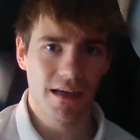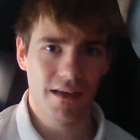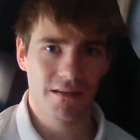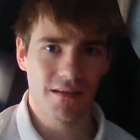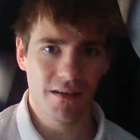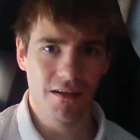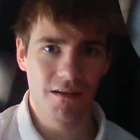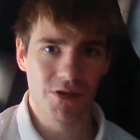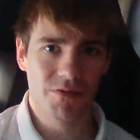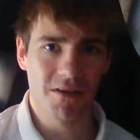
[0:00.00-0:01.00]
It's an
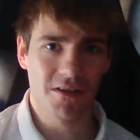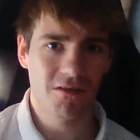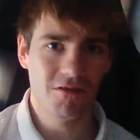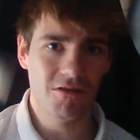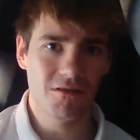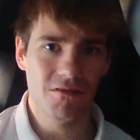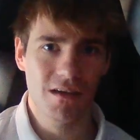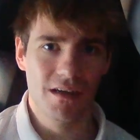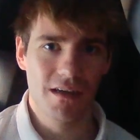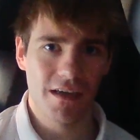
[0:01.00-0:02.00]
anonymous person
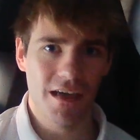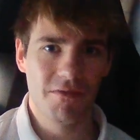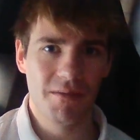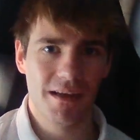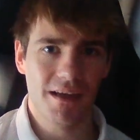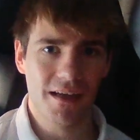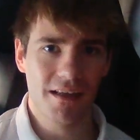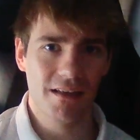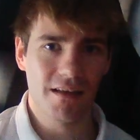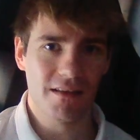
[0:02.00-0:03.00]
who gave me the
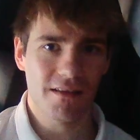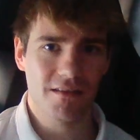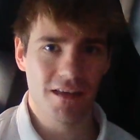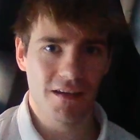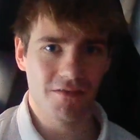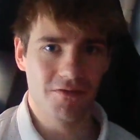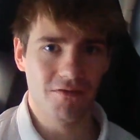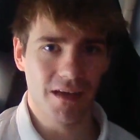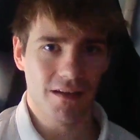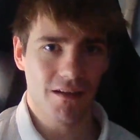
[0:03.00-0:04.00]
idea that instead of
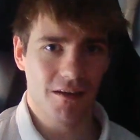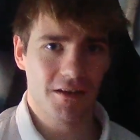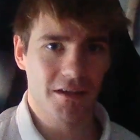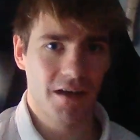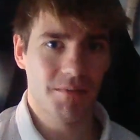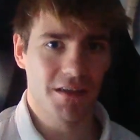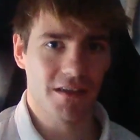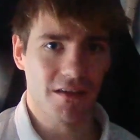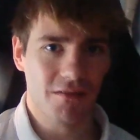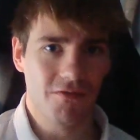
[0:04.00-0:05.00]
doing larger
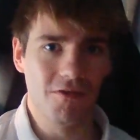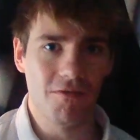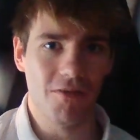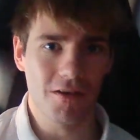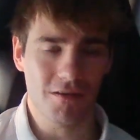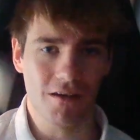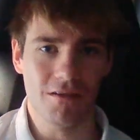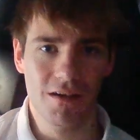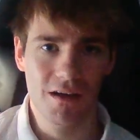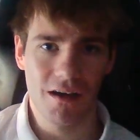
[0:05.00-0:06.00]
images and full
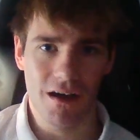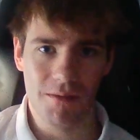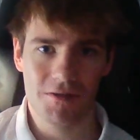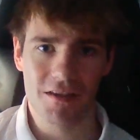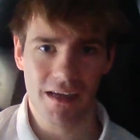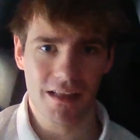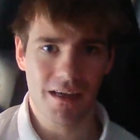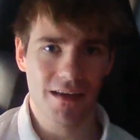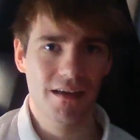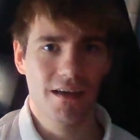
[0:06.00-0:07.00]
photo
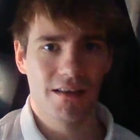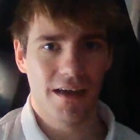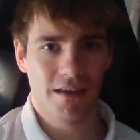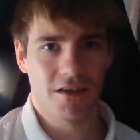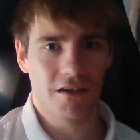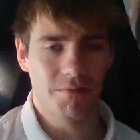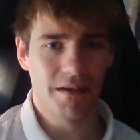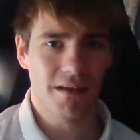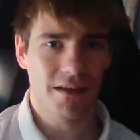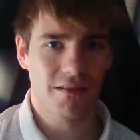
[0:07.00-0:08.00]
upscaling, they showed
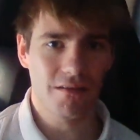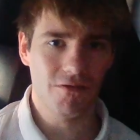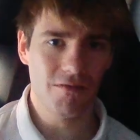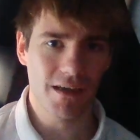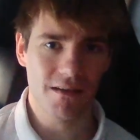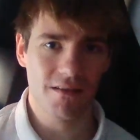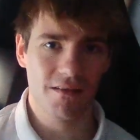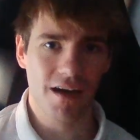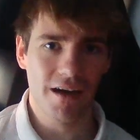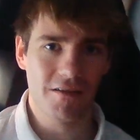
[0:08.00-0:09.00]
me that doing it in
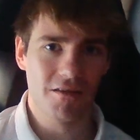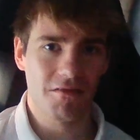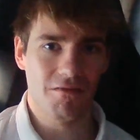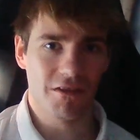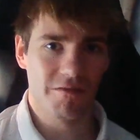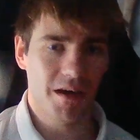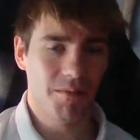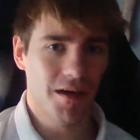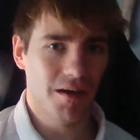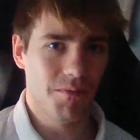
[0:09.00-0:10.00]
tiles was
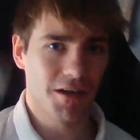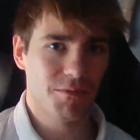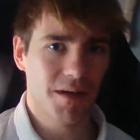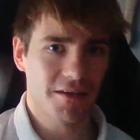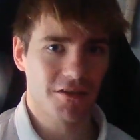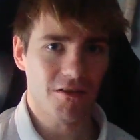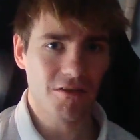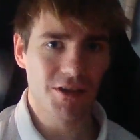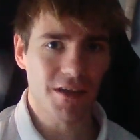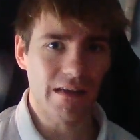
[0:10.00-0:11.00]
maybe a much better
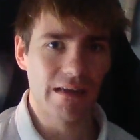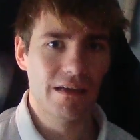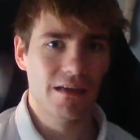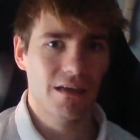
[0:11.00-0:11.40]
solution.